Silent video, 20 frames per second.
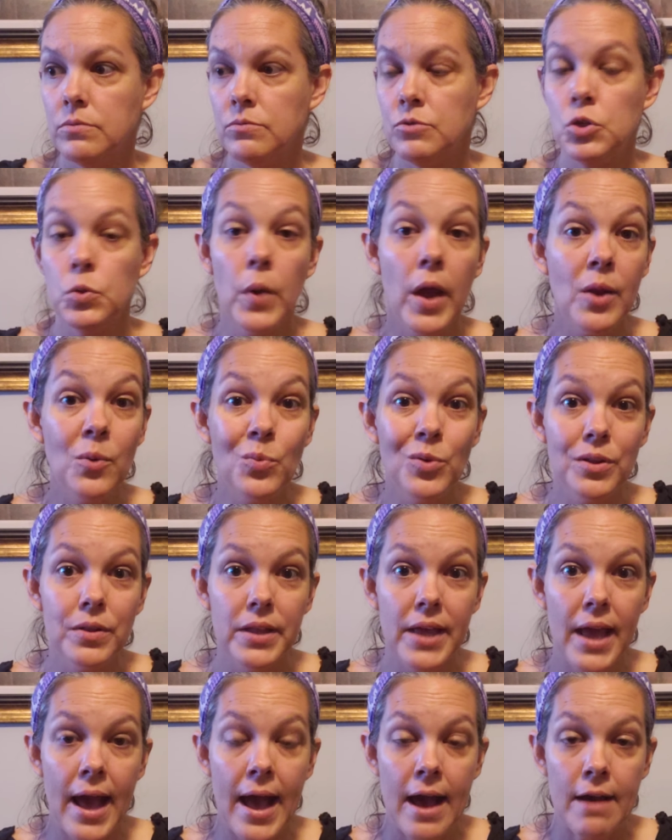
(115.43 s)
do I
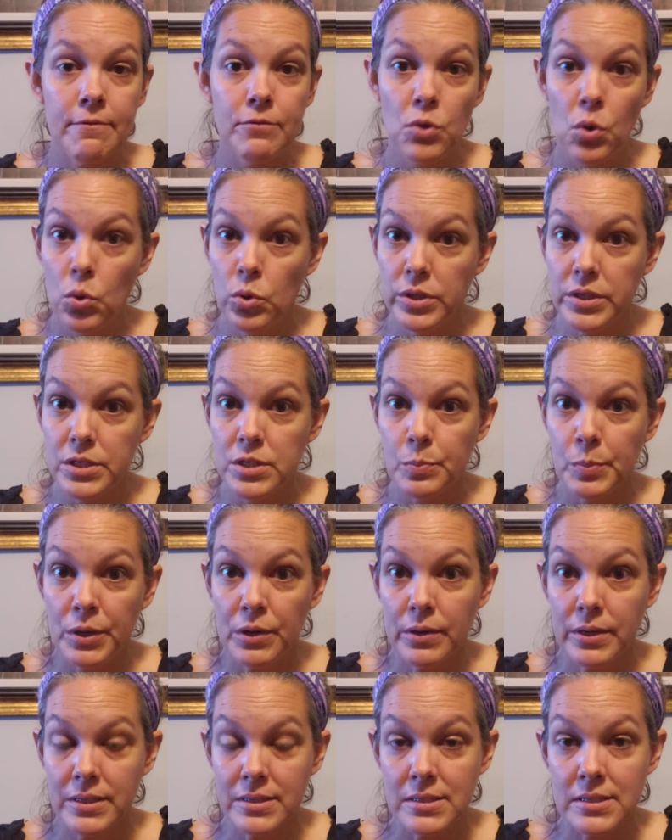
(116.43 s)
really have the Holy
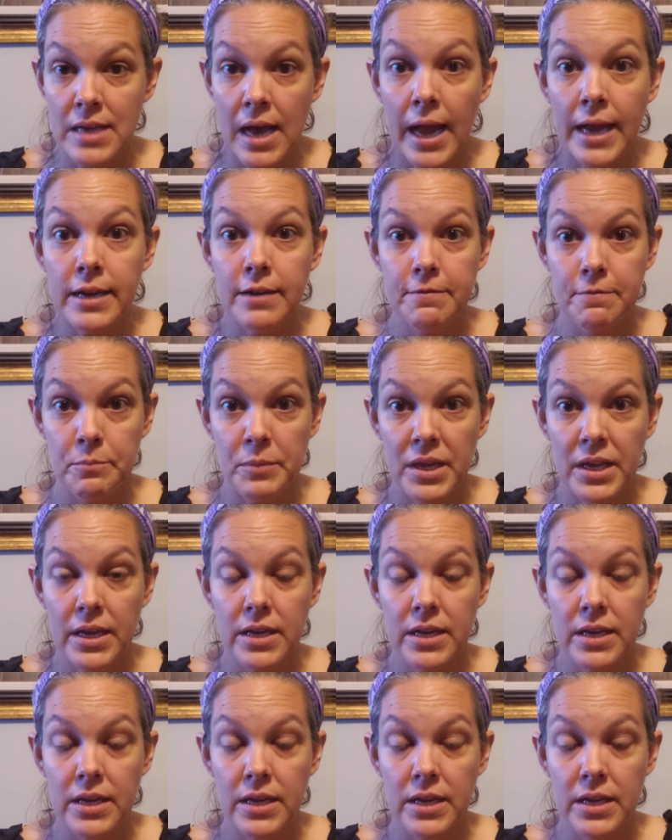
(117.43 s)
Spirit inside of me?